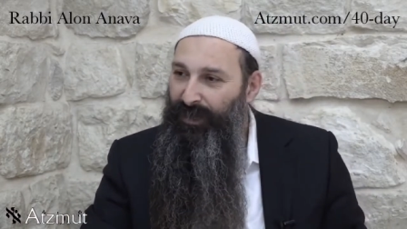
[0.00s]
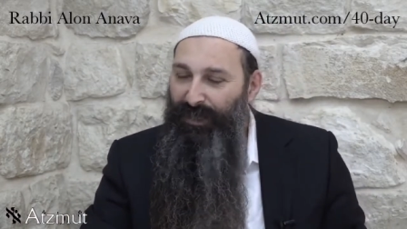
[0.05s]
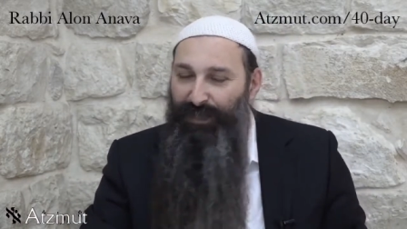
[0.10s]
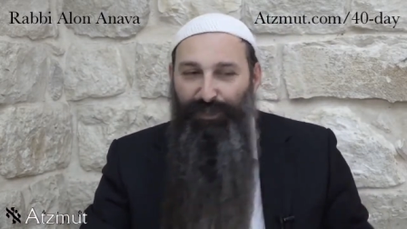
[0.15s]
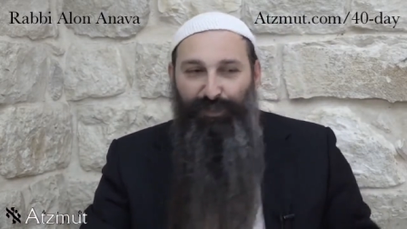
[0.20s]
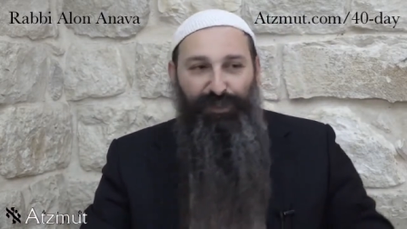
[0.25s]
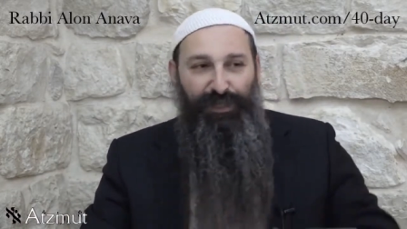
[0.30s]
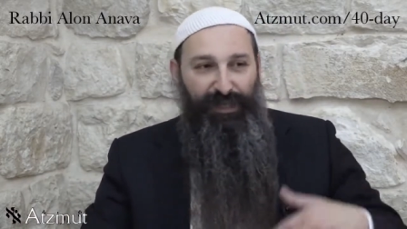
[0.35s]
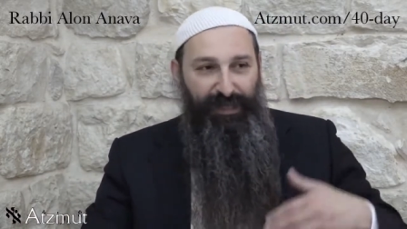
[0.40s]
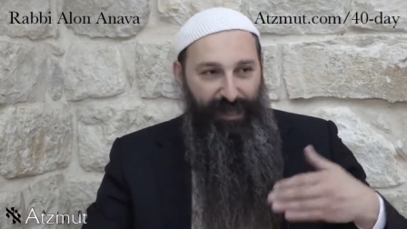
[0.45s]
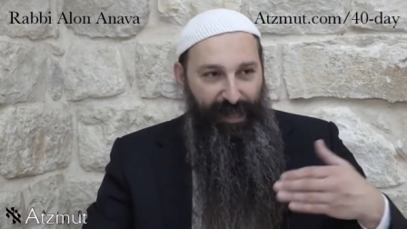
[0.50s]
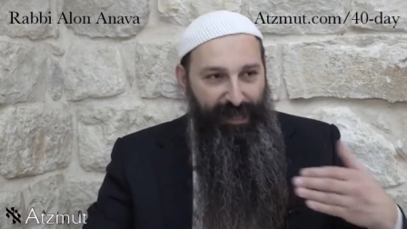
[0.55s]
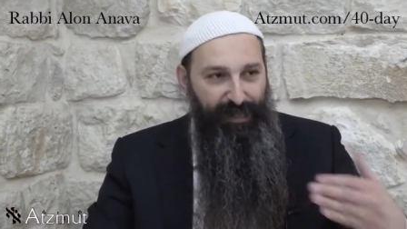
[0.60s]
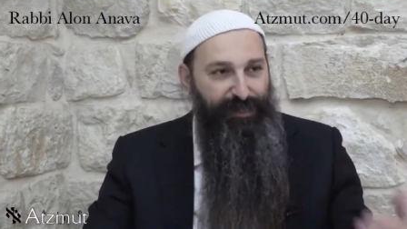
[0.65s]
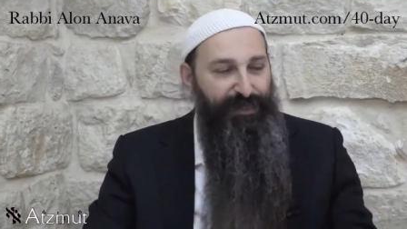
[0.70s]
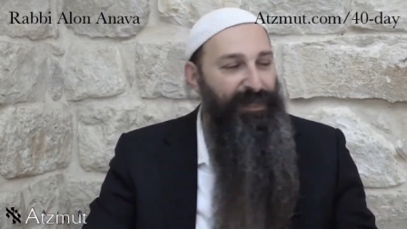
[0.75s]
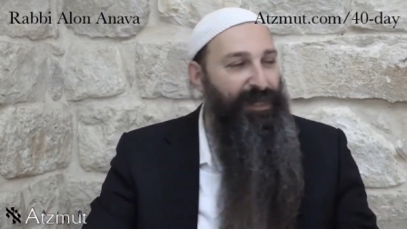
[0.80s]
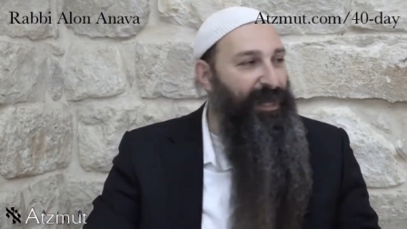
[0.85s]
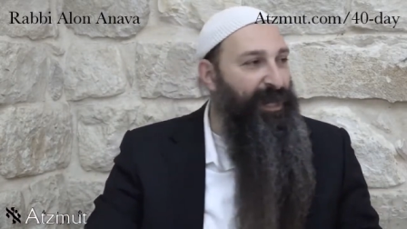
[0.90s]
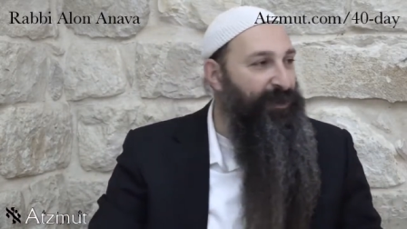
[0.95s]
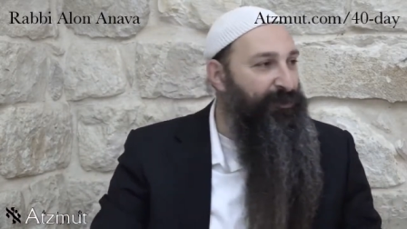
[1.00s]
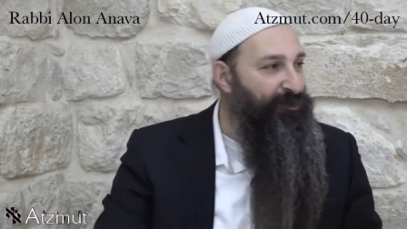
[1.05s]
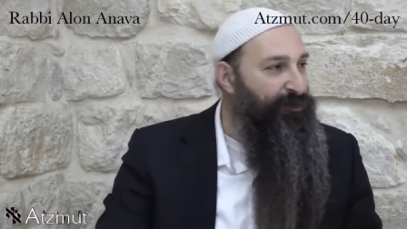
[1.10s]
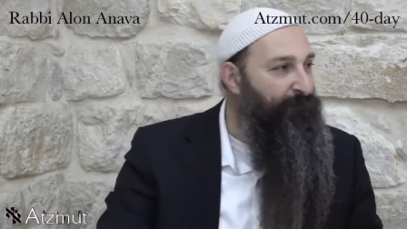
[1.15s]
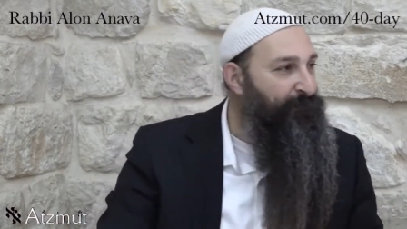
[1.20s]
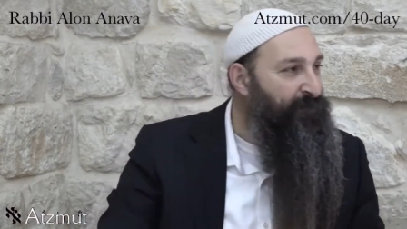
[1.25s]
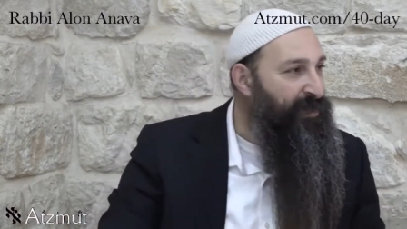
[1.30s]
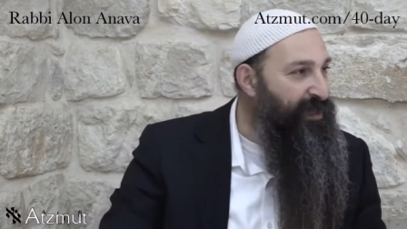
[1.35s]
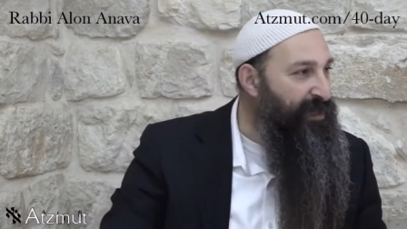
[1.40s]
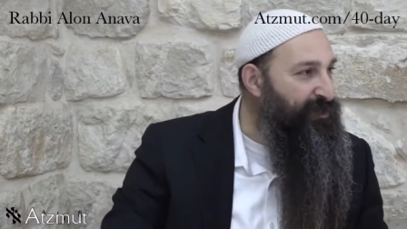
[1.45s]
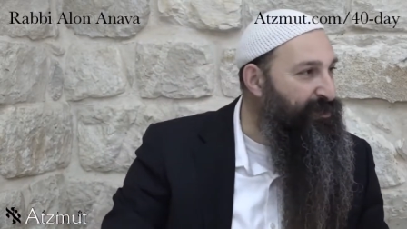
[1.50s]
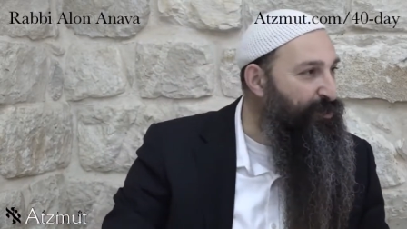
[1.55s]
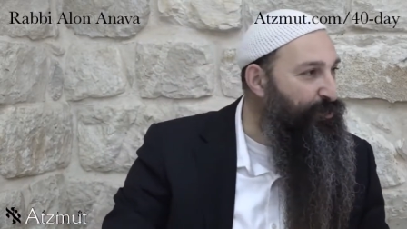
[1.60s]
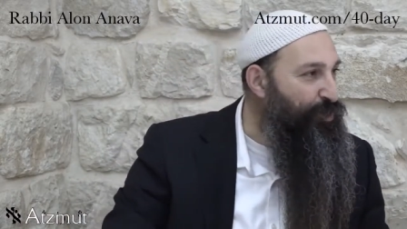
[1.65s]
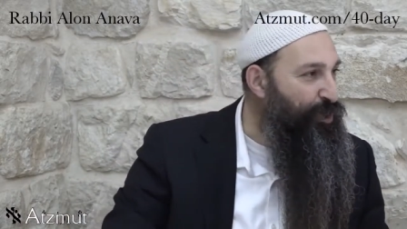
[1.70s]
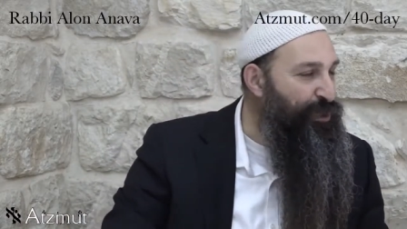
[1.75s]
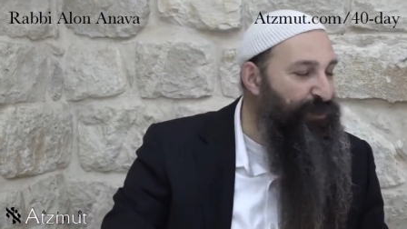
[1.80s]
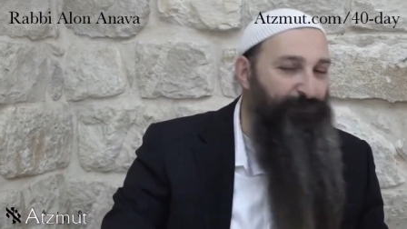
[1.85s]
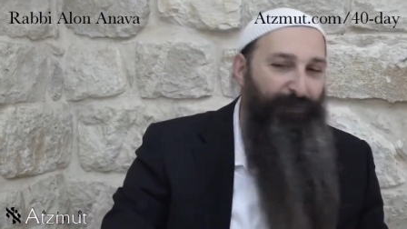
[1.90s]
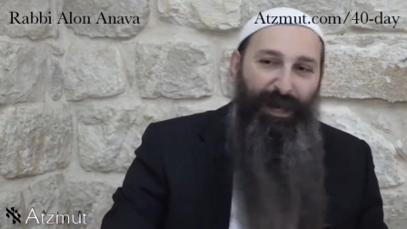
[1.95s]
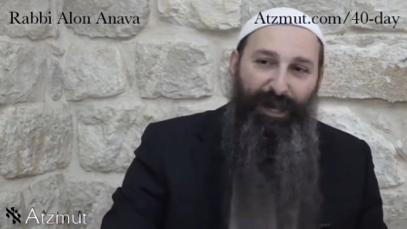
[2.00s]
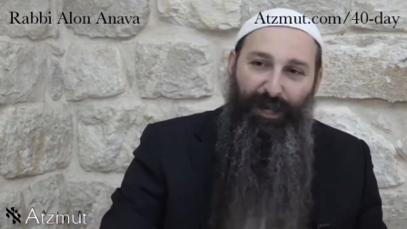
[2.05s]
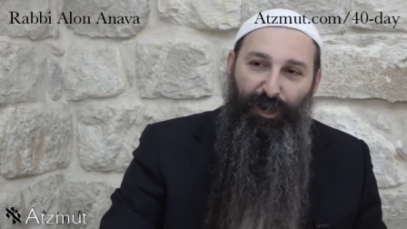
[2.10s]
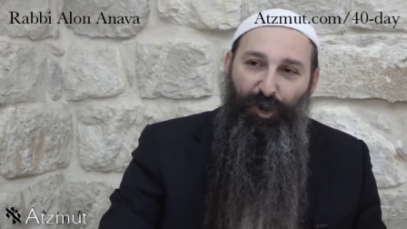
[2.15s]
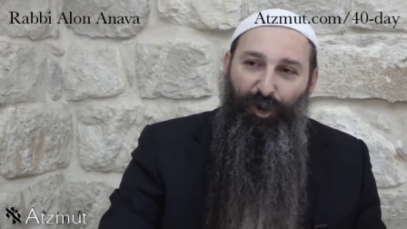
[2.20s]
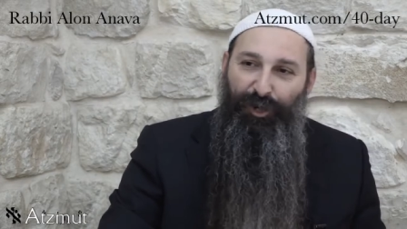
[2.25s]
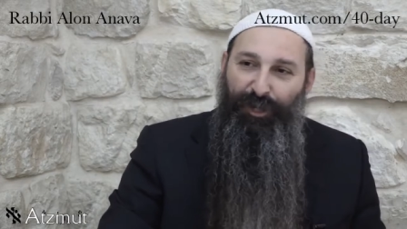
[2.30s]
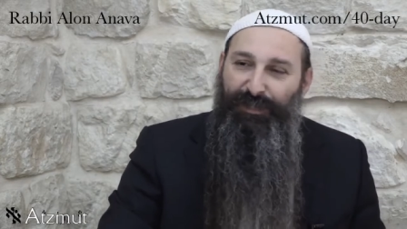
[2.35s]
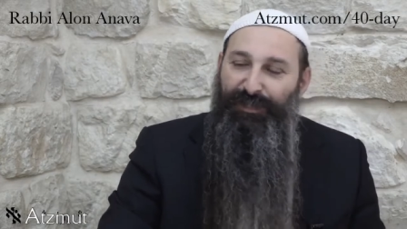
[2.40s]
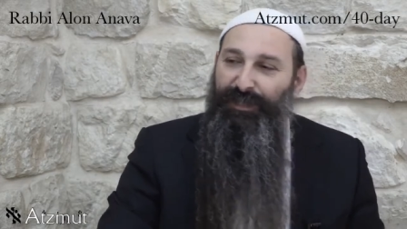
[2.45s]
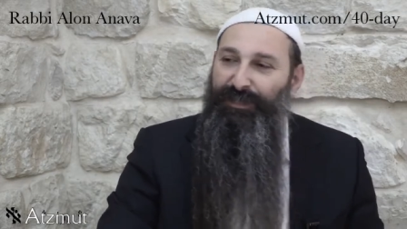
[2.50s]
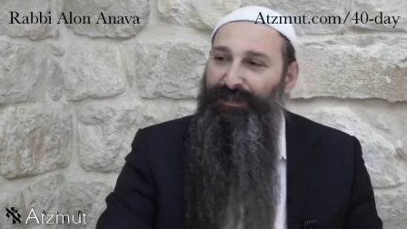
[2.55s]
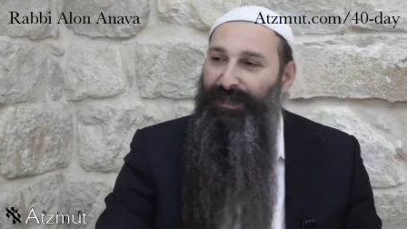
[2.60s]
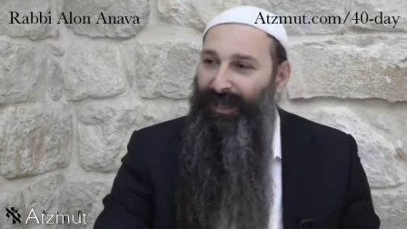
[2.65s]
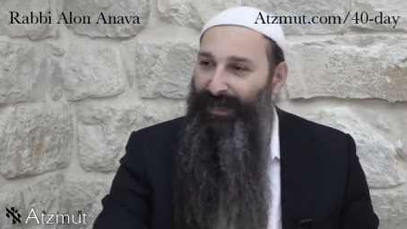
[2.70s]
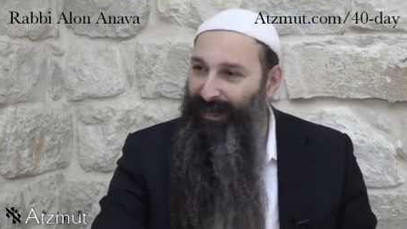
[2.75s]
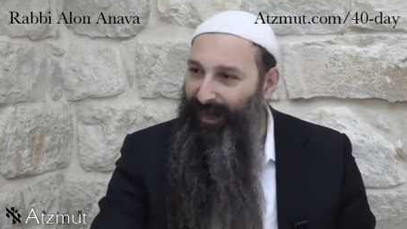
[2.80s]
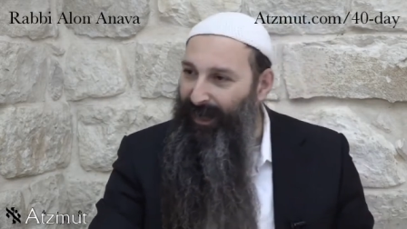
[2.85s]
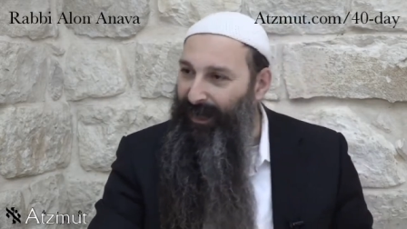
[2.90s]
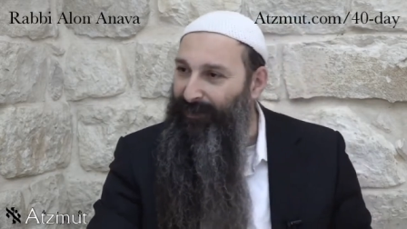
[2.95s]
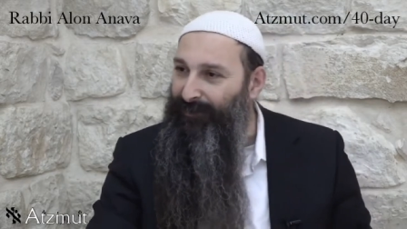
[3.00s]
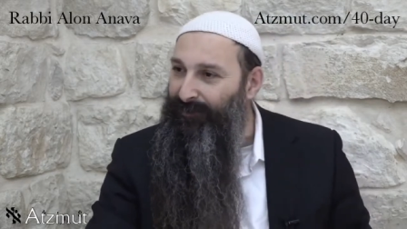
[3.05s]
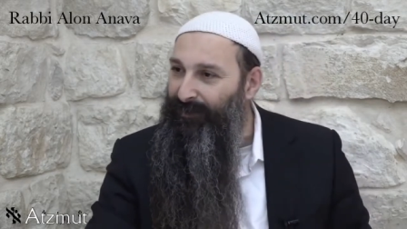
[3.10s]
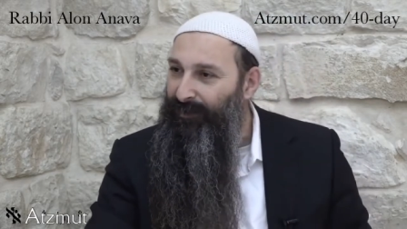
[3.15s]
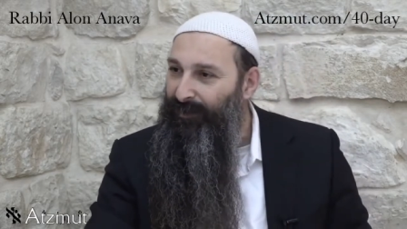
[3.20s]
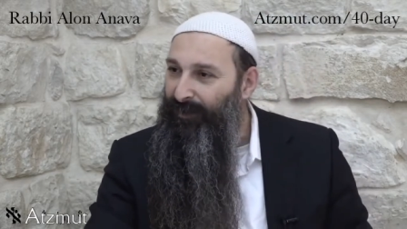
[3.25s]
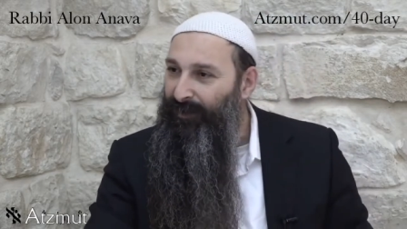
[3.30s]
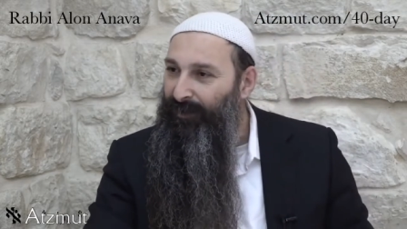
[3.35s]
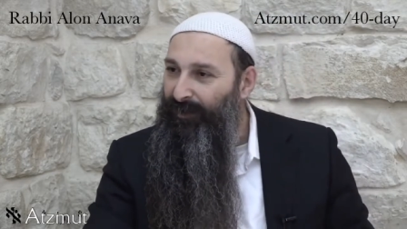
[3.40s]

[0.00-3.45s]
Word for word: So the next letter in the word machloket is a chet,